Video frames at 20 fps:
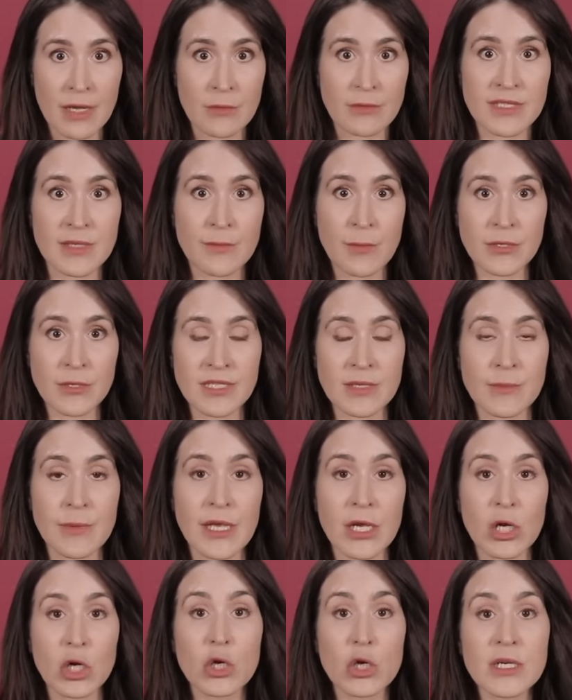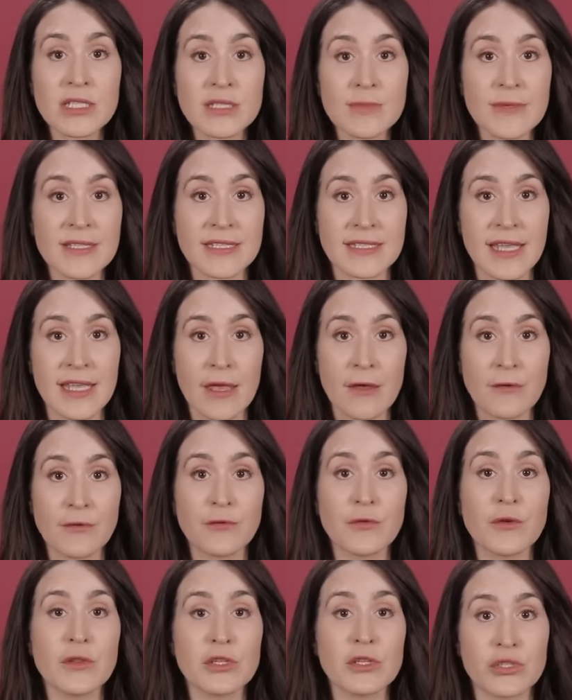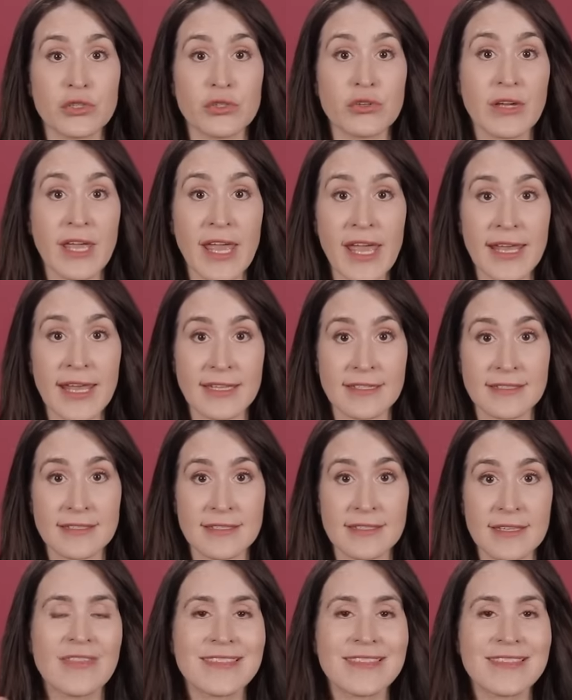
It was supposed to be a Christmas gift for the Drew kids.